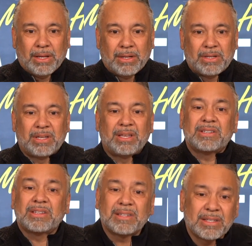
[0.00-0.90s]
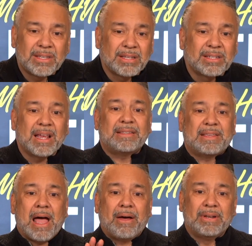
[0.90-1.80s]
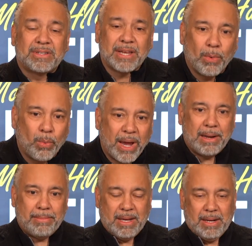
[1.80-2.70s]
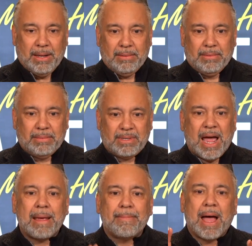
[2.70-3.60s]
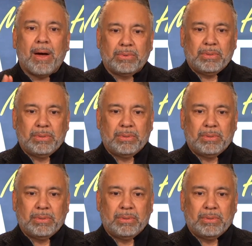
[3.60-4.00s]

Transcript: to sit down and say, wait a minute, time out.